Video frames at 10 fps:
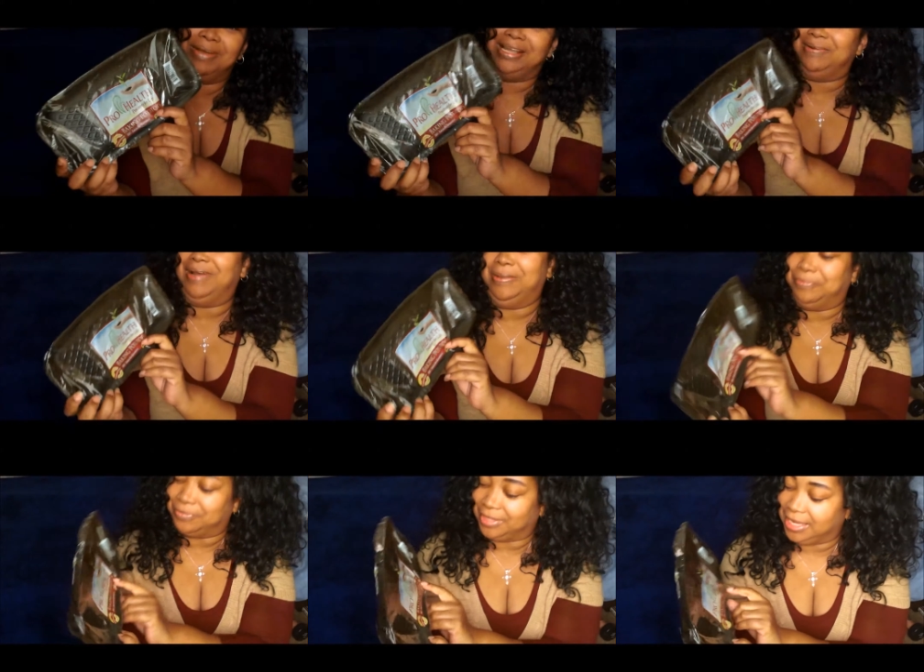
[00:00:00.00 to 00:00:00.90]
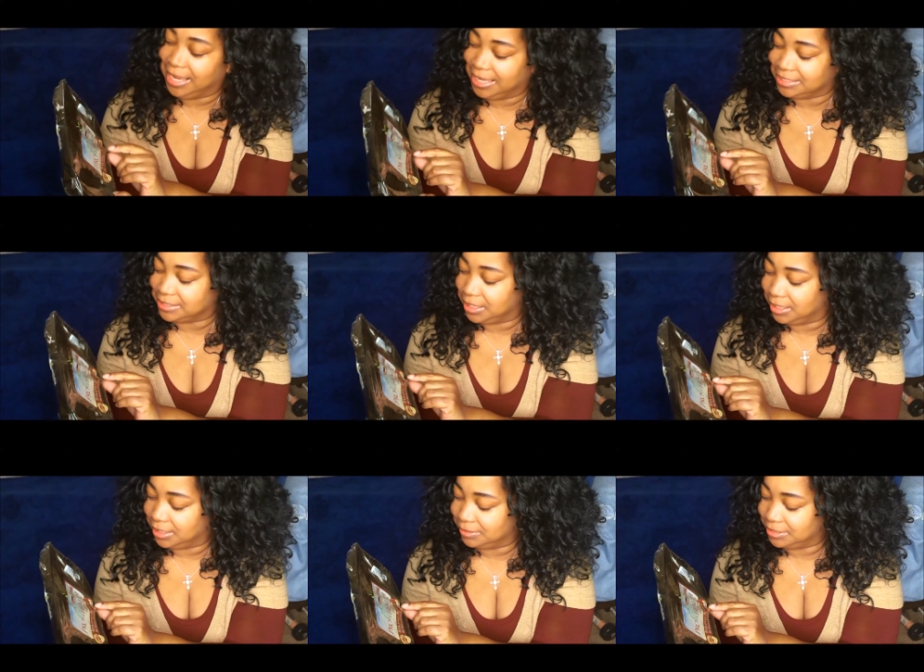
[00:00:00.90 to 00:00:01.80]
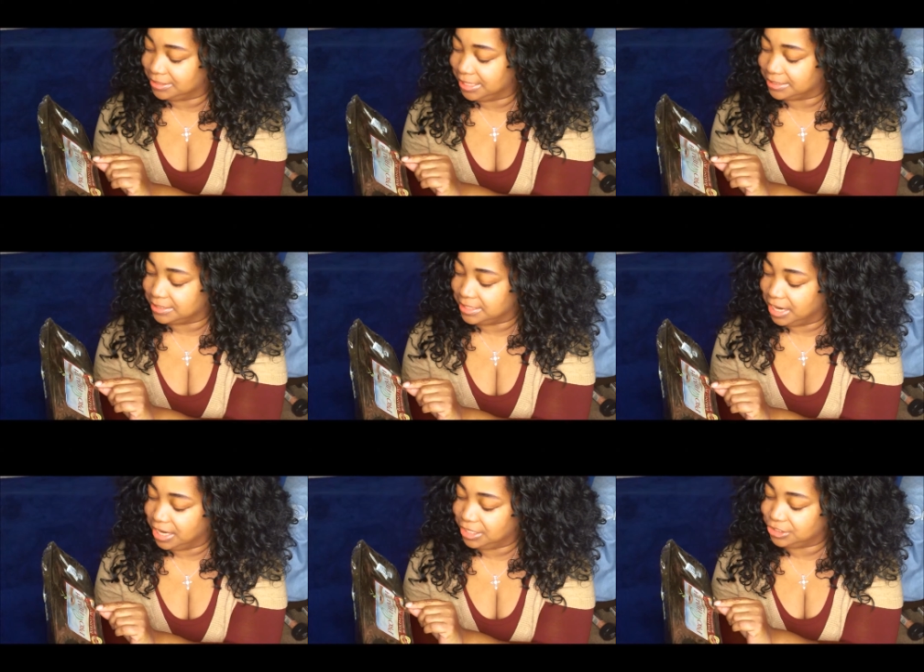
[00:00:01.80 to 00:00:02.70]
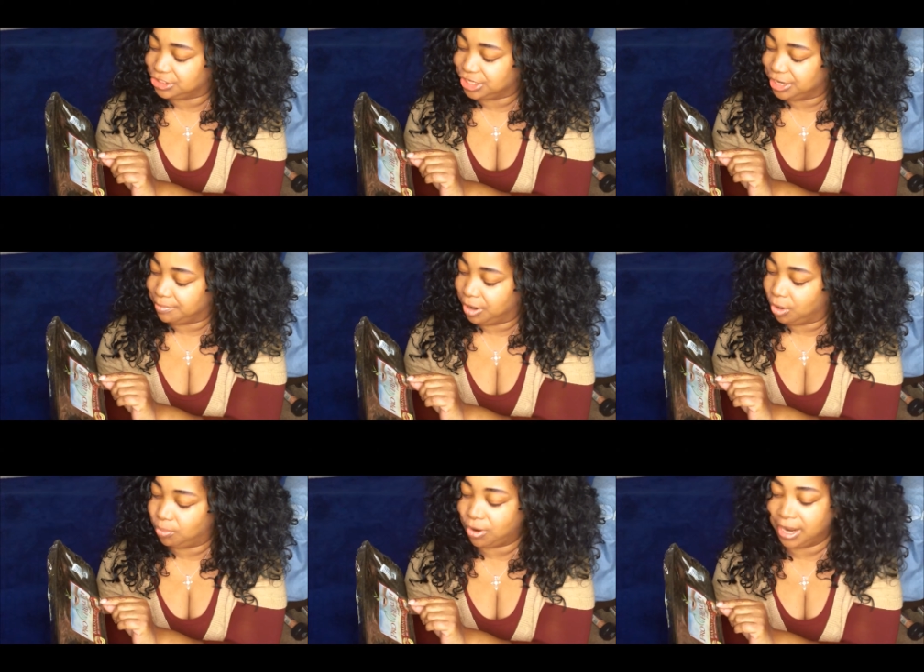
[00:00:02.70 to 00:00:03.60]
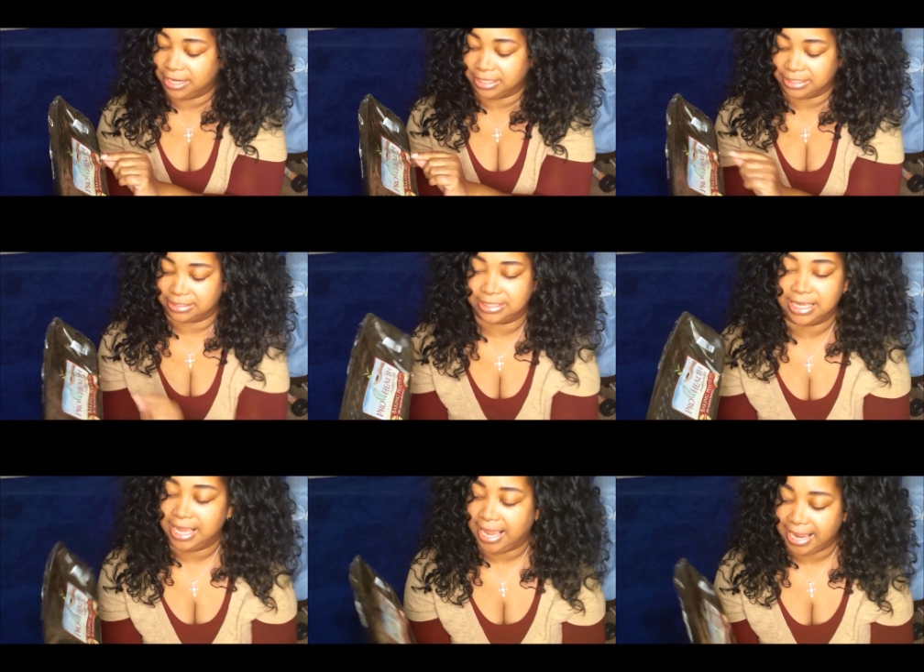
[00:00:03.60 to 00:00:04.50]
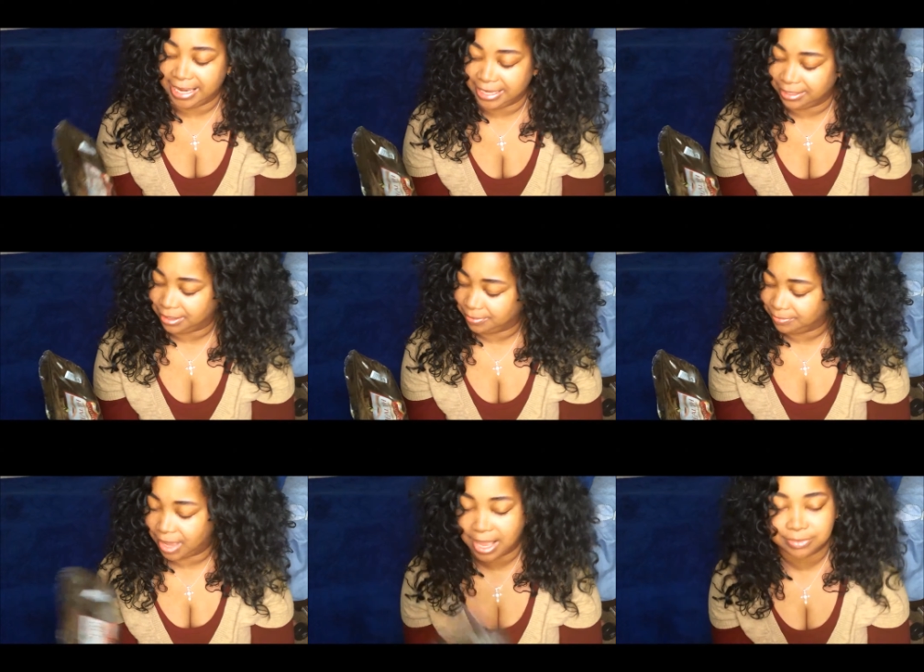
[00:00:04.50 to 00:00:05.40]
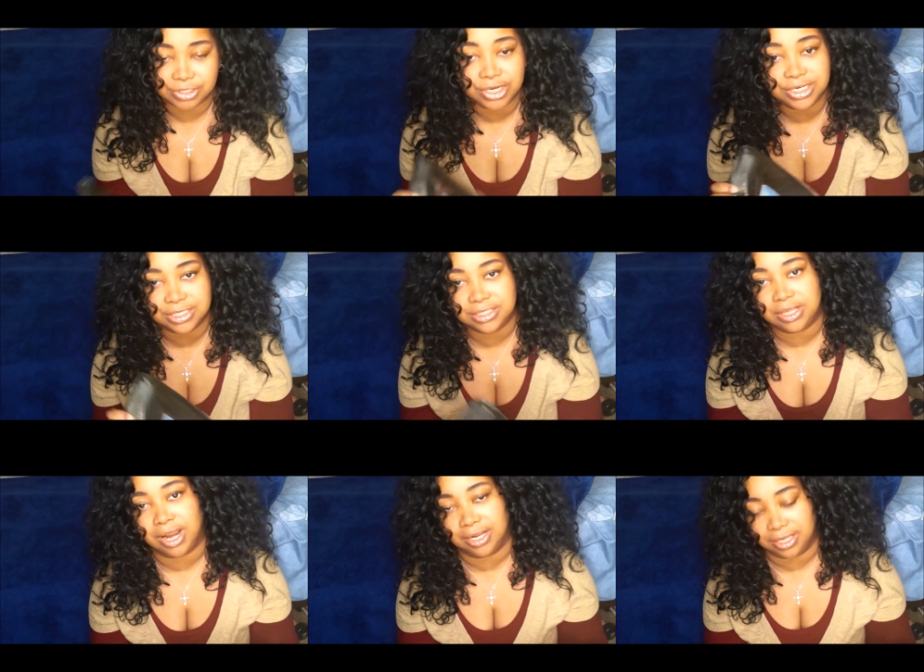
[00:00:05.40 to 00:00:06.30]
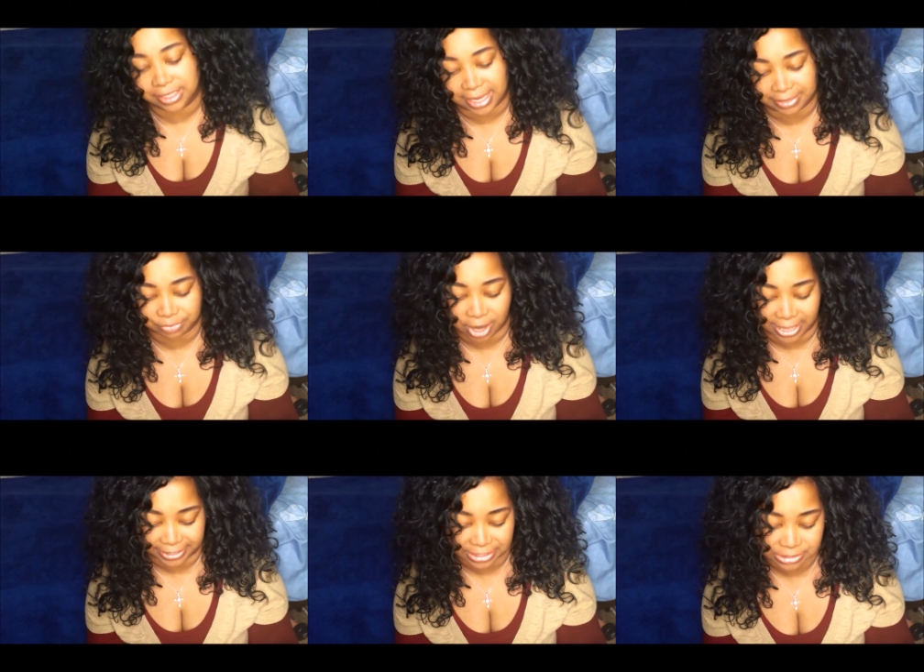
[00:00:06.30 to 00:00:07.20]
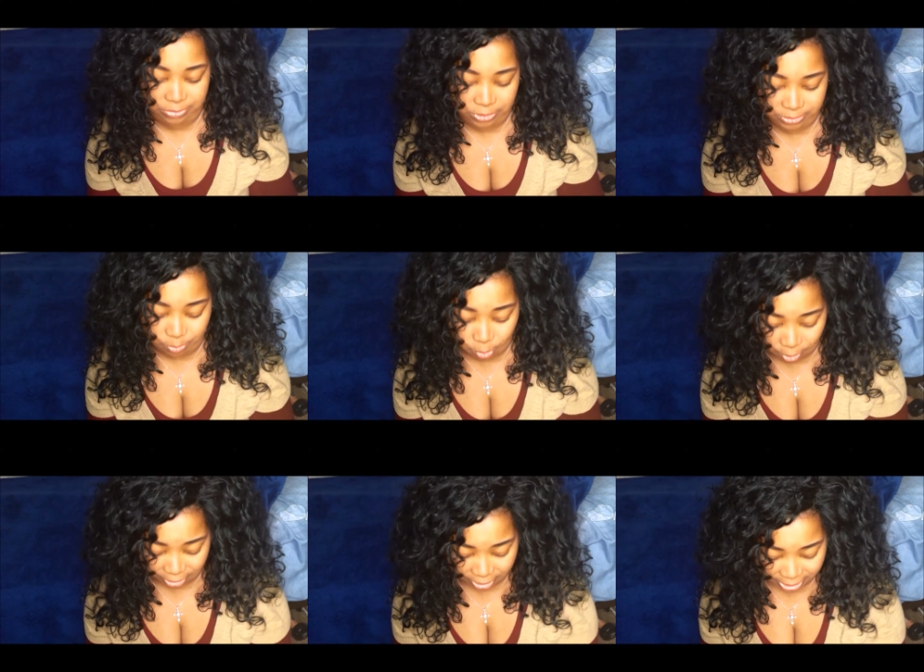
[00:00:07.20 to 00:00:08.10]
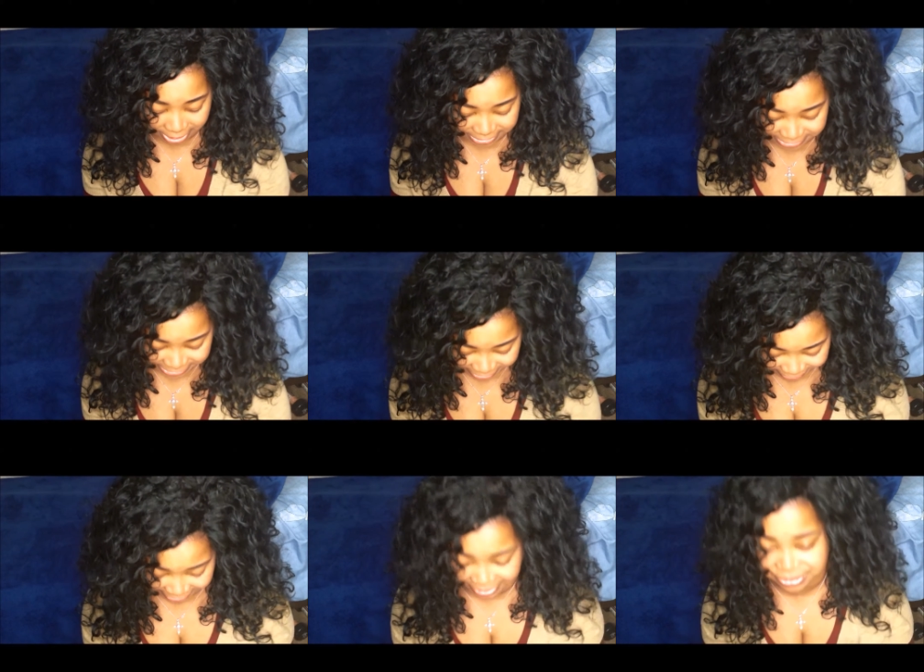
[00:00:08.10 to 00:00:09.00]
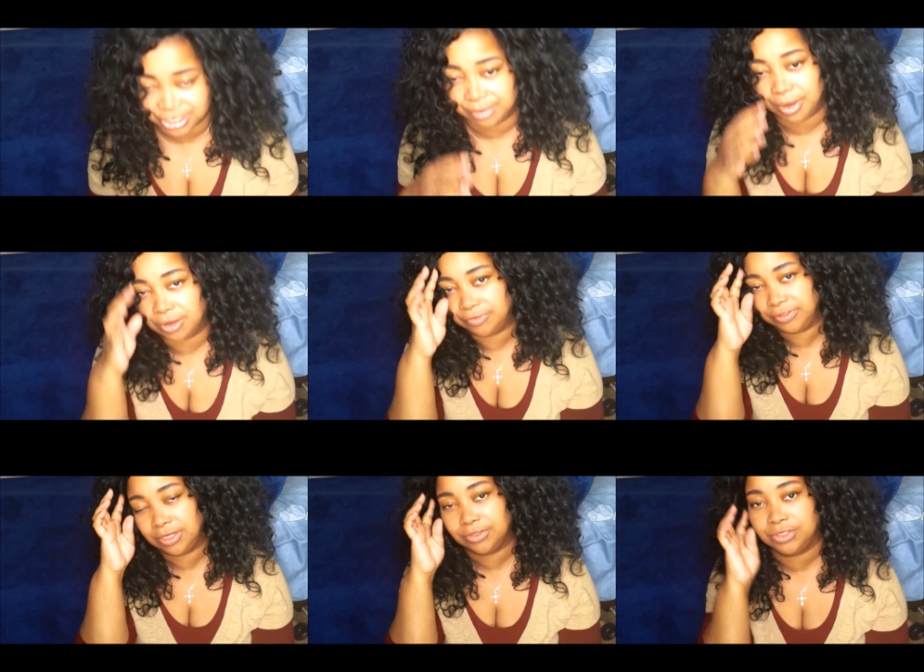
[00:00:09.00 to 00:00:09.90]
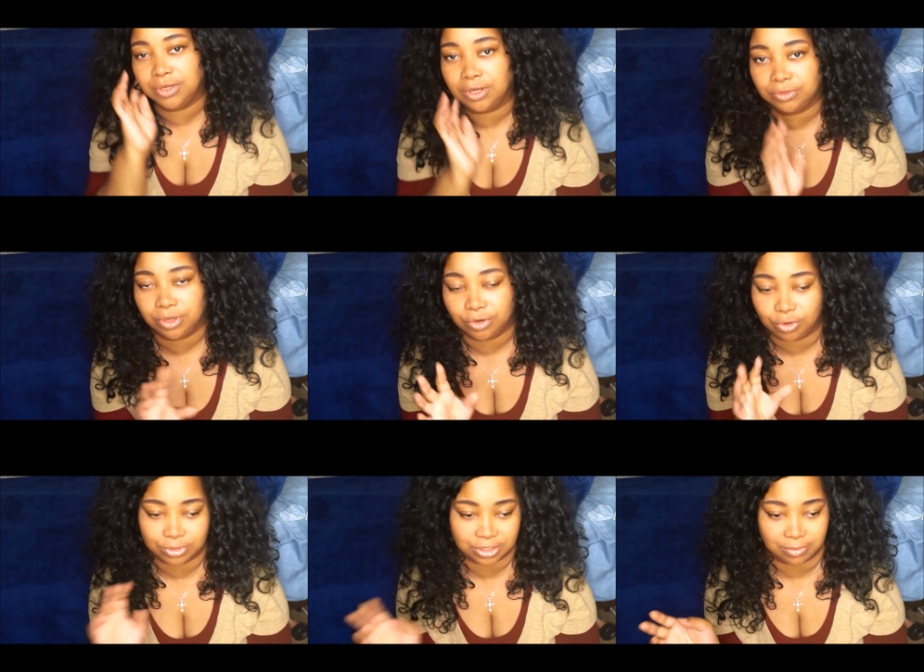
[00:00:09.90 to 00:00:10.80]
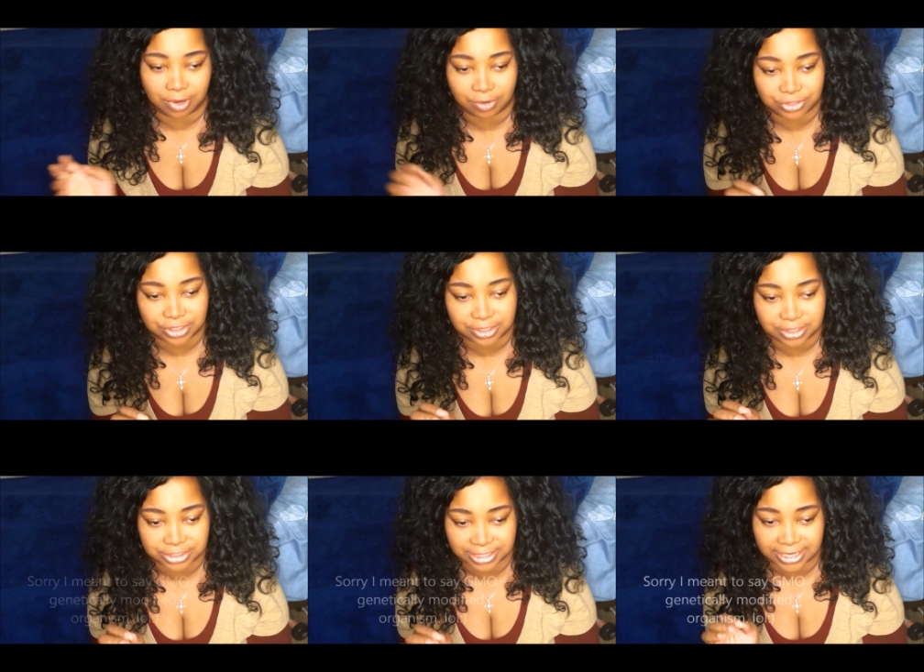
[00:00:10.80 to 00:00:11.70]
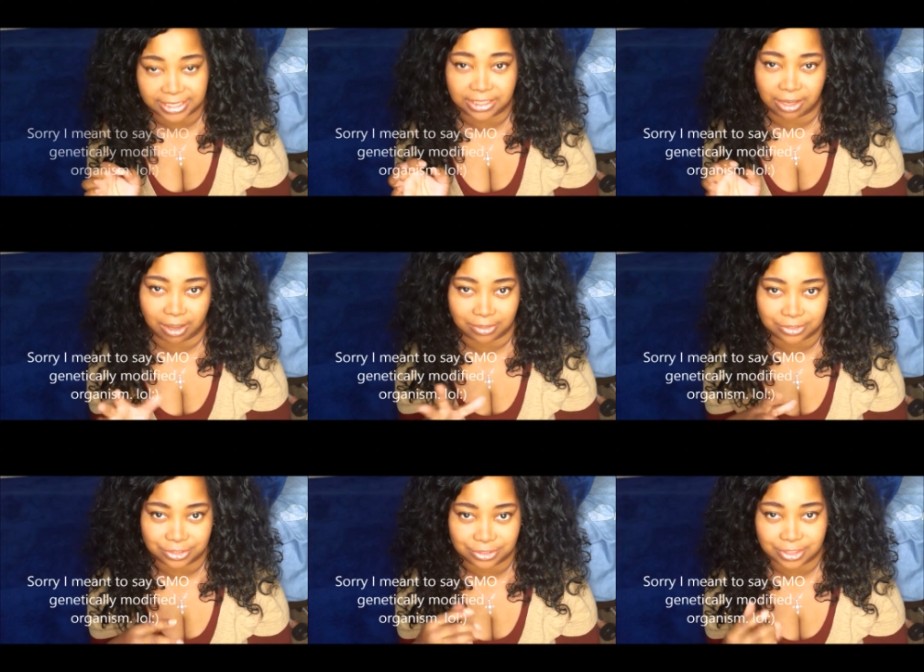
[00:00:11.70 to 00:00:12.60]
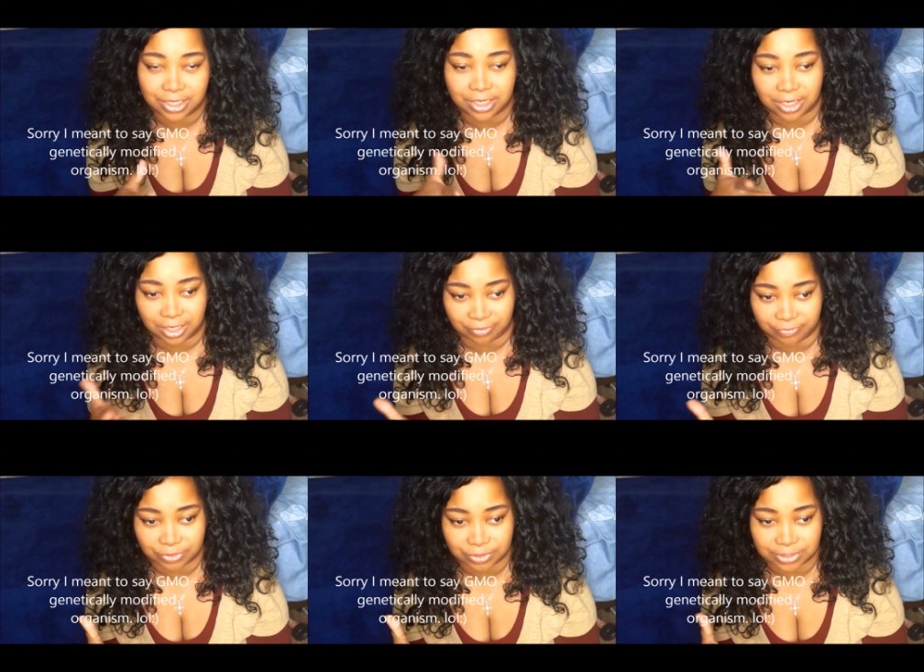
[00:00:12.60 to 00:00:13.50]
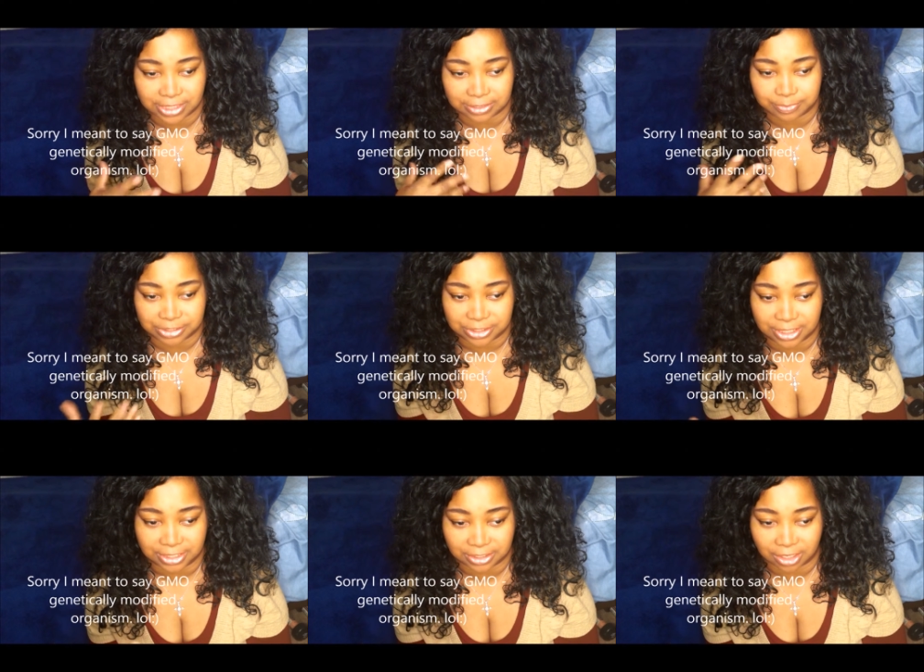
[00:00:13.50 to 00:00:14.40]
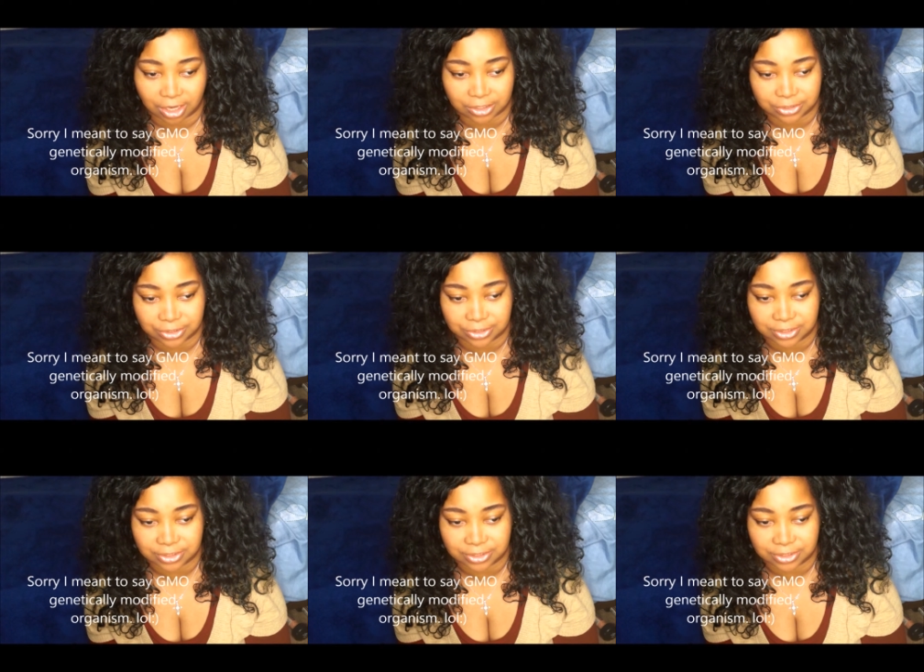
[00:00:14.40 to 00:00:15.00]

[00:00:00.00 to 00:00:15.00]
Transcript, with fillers: But anyway, it has it says non-GMO products. And I'm starting to look at packages more to see if they have GMO. For those of y'all who don't know what GMO, genetically altered foods that's been genetically altered.